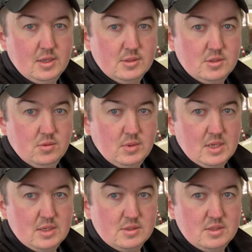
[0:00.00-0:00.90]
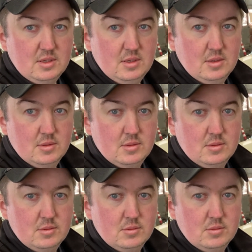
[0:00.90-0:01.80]
So we got to see
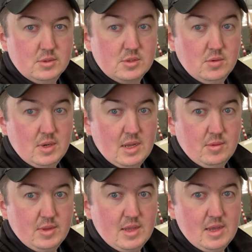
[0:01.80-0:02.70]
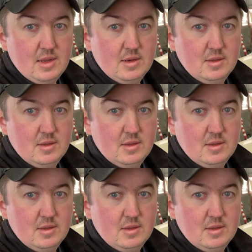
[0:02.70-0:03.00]
what's going on with that.